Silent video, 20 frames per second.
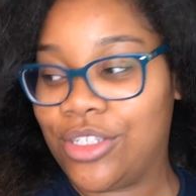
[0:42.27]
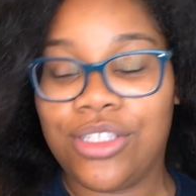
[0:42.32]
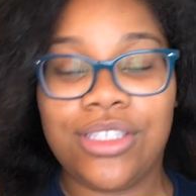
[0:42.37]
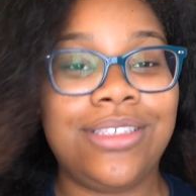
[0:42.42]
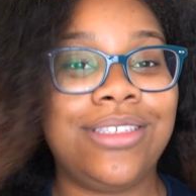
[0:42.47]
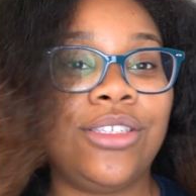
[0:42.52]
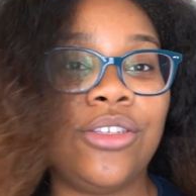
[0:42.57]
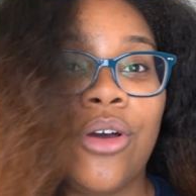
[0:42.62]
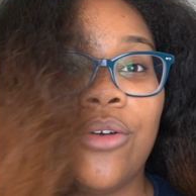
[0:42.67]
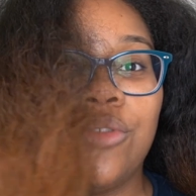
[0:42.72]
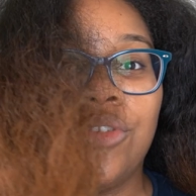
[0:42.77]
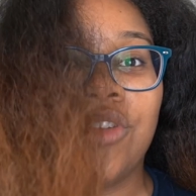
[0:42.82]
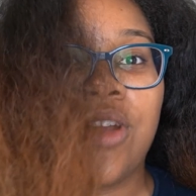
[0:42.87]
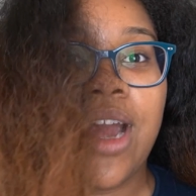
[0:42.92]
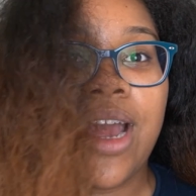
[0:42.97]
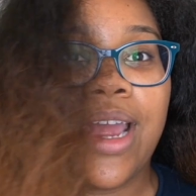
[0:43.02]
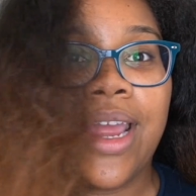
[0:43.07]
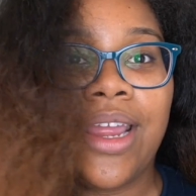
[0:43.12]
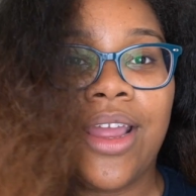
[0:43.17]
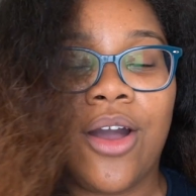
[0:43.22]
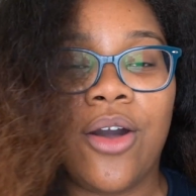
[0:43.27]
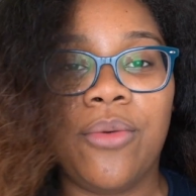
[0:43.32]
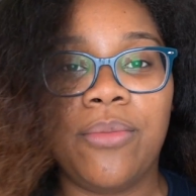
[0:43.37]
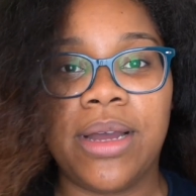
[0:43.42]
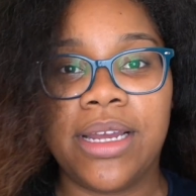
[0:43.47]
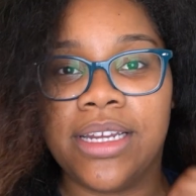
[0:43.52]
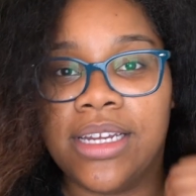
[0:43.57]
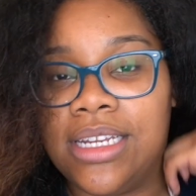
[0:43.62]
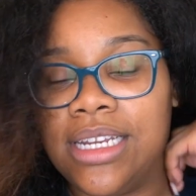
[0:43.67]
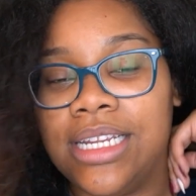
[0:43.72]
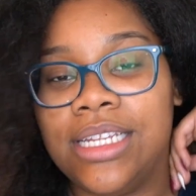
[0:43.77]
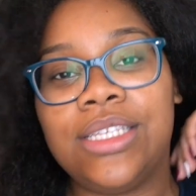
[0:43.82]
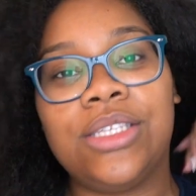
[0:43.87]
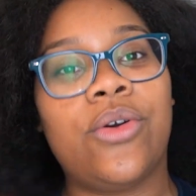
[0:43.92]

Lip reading: so dry, oh my goodness.